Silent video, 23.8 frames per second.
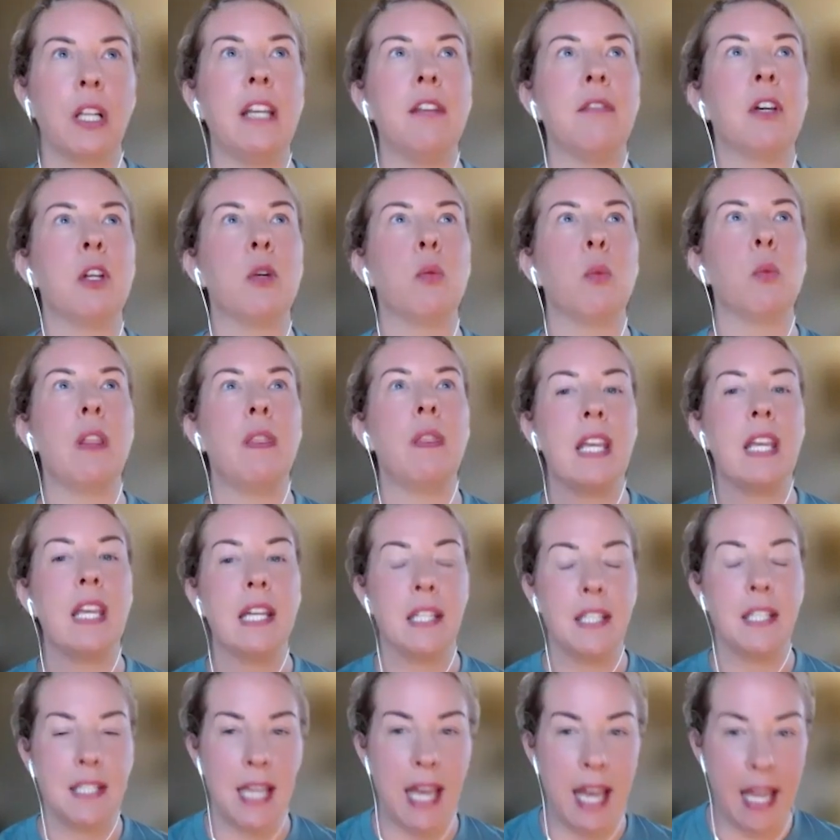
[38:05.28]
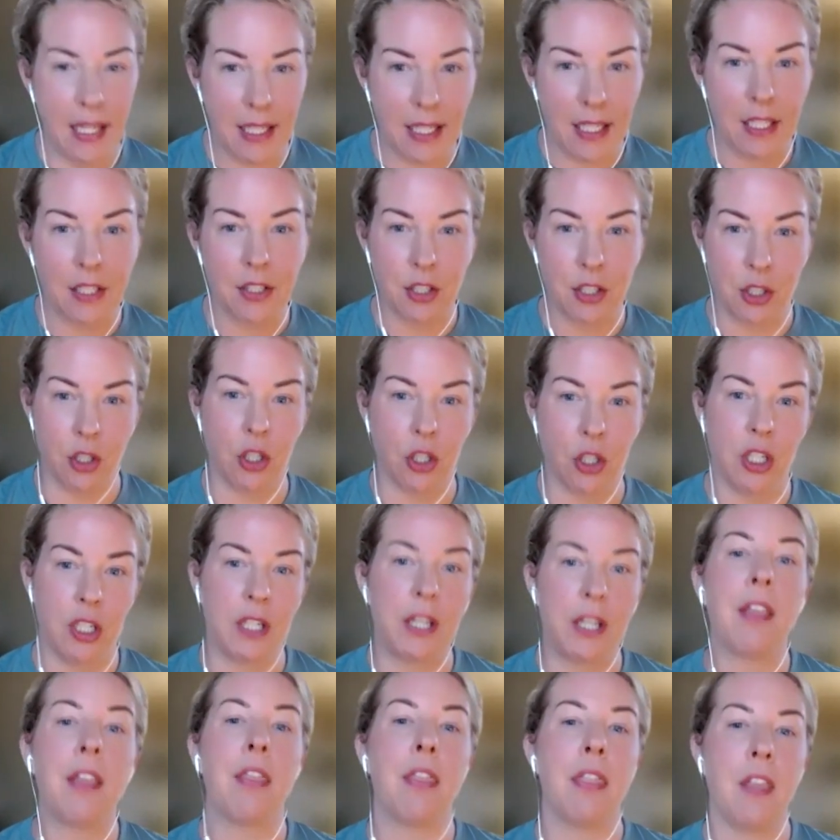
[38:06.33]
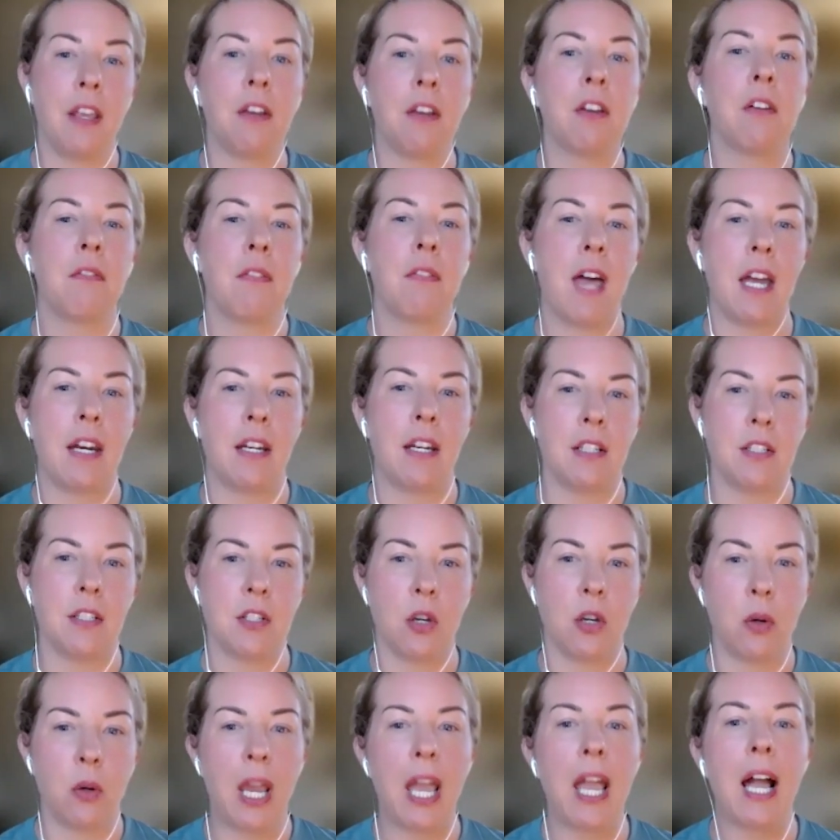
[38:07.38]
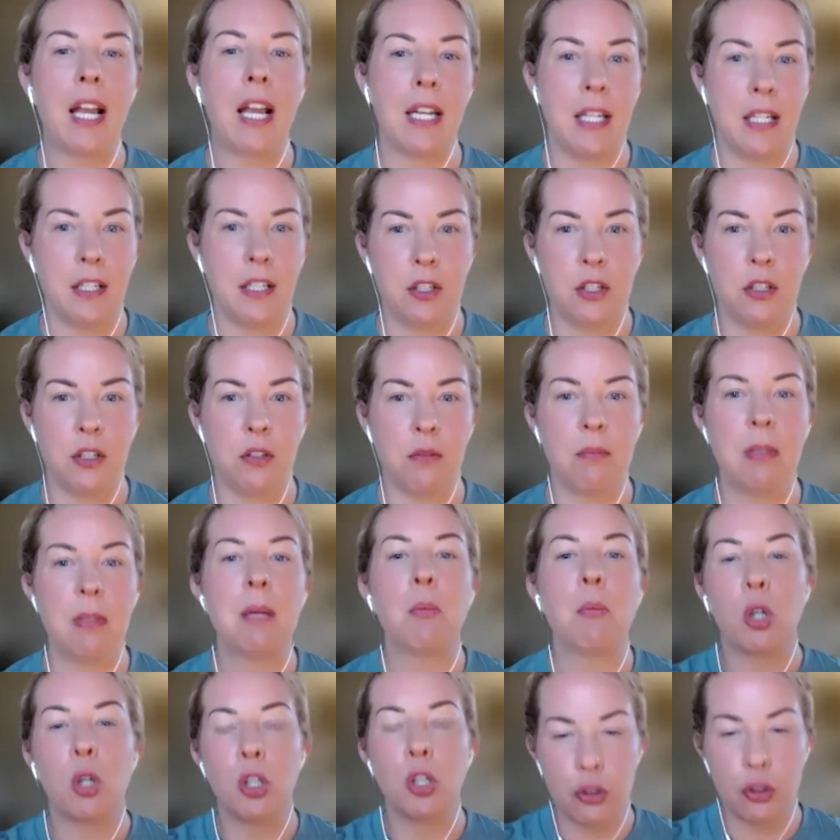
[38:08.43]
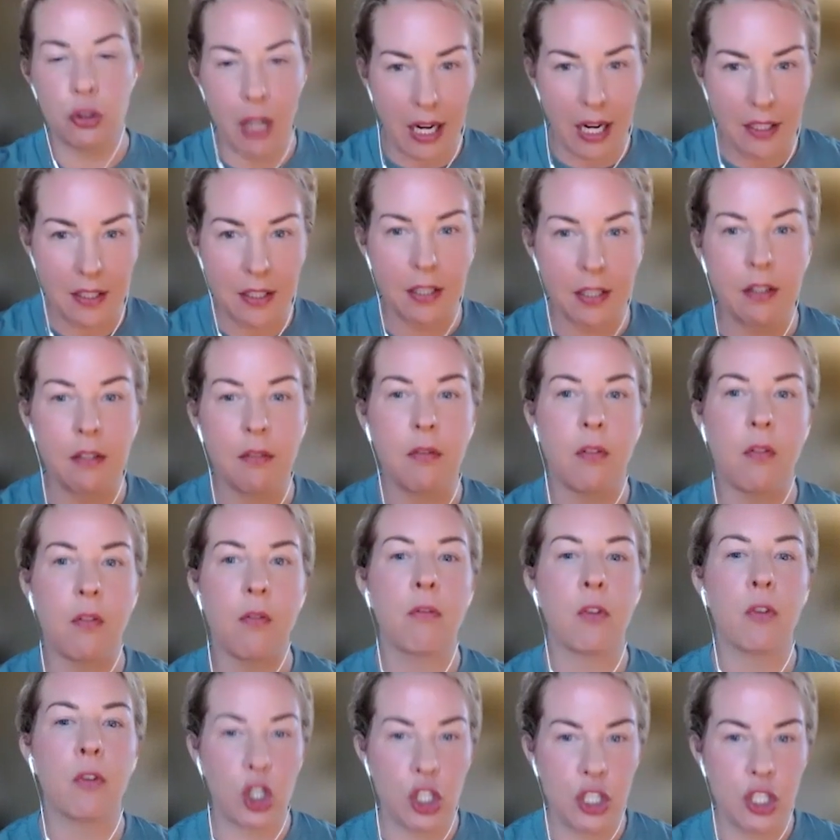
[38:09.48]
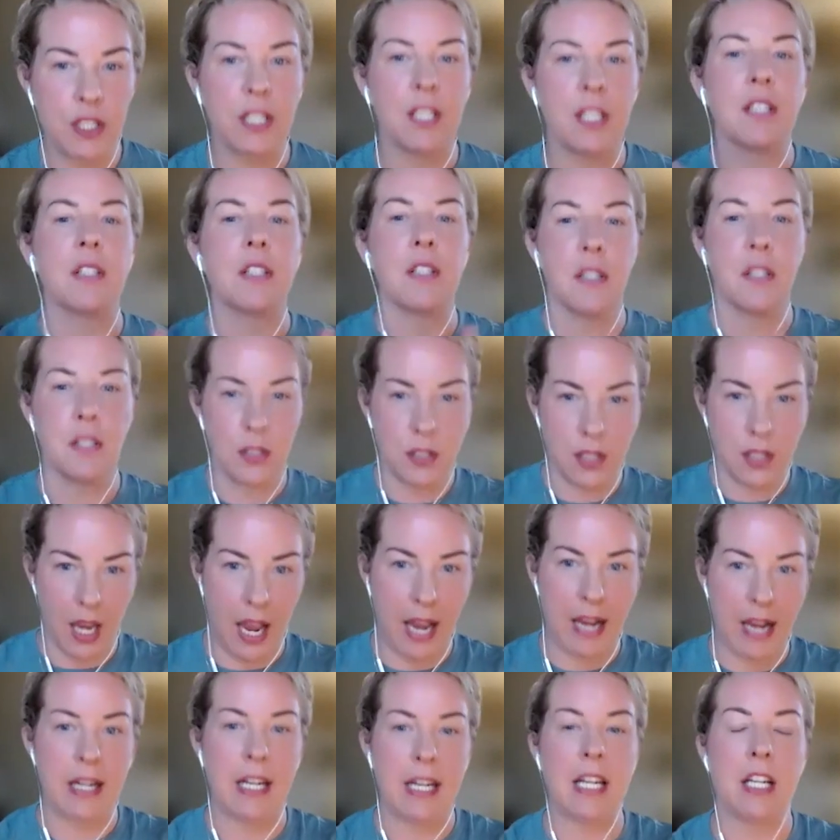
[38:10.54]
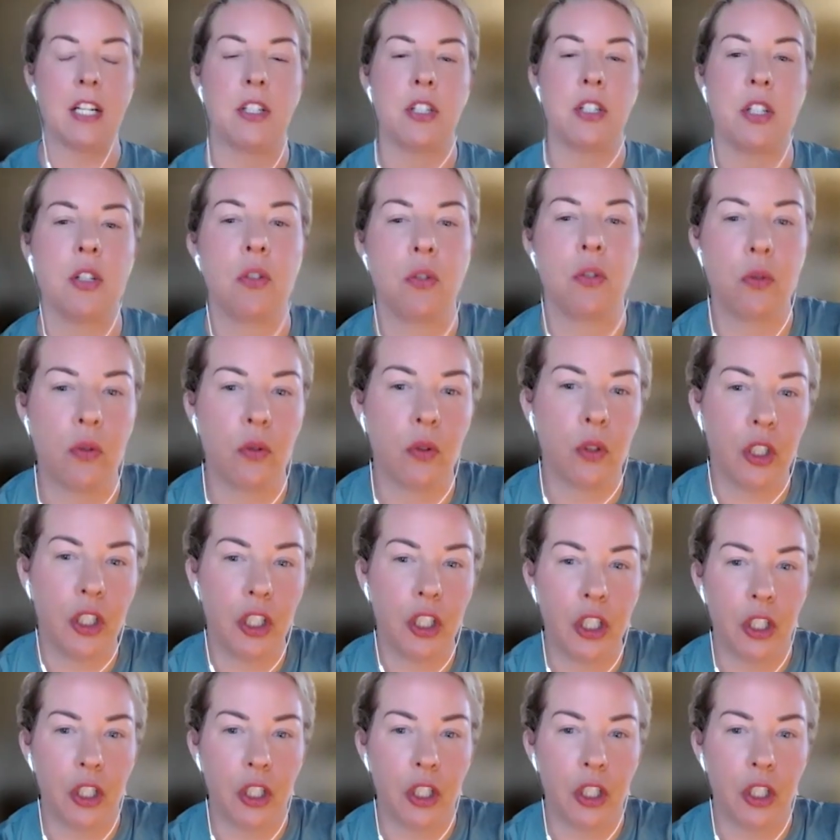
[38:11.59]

even when the intent is good, can think of that as, okay, I need to be more directive versus I need to,